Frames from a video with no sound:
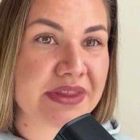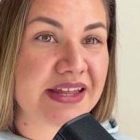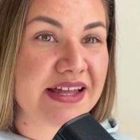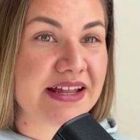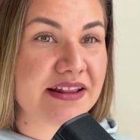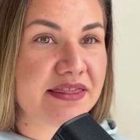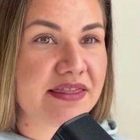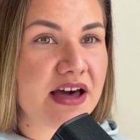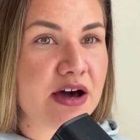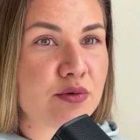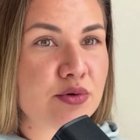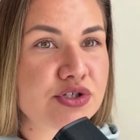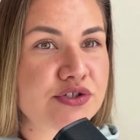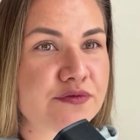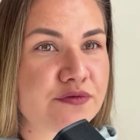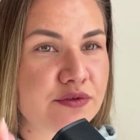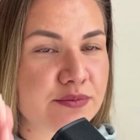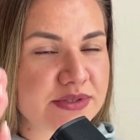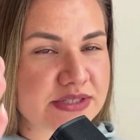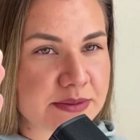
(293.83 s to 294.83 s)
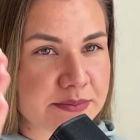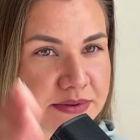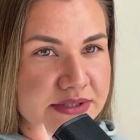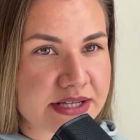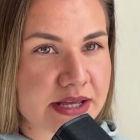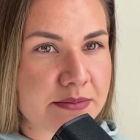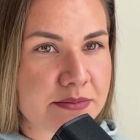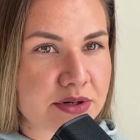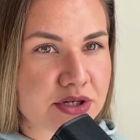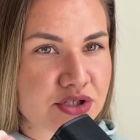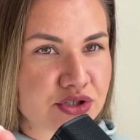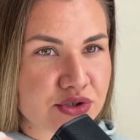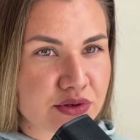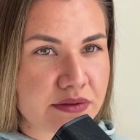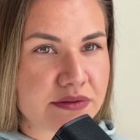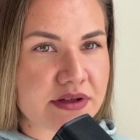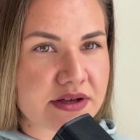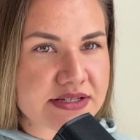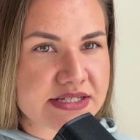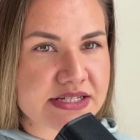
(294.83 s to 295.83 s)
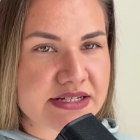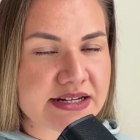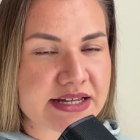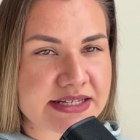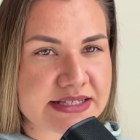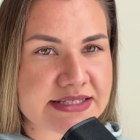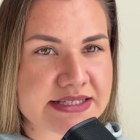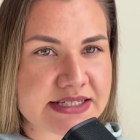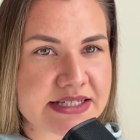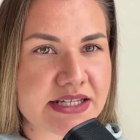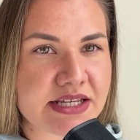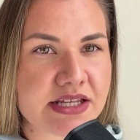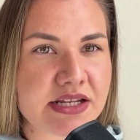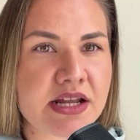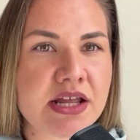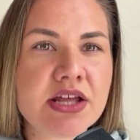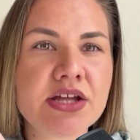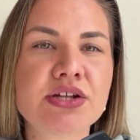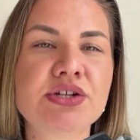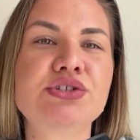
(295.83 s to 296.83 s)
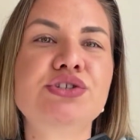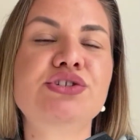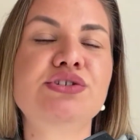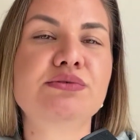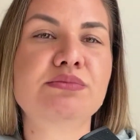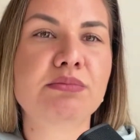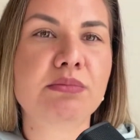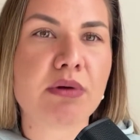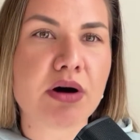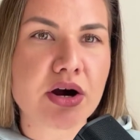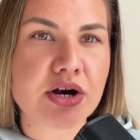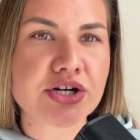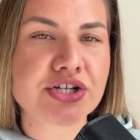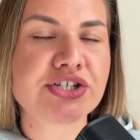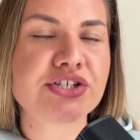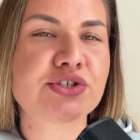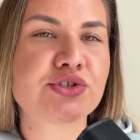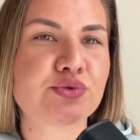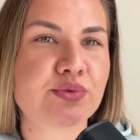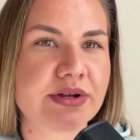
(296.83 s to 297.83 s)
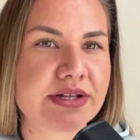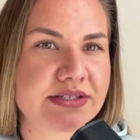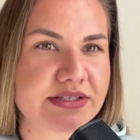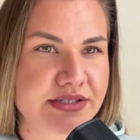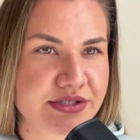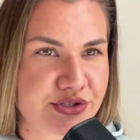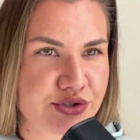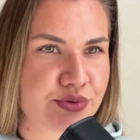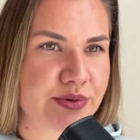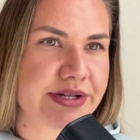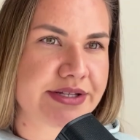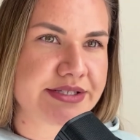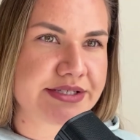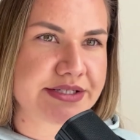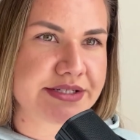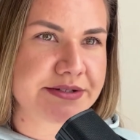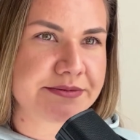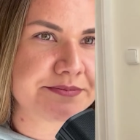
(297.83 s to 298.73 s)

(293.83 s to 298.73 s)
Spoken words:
And that was from September 2019 to March 2020.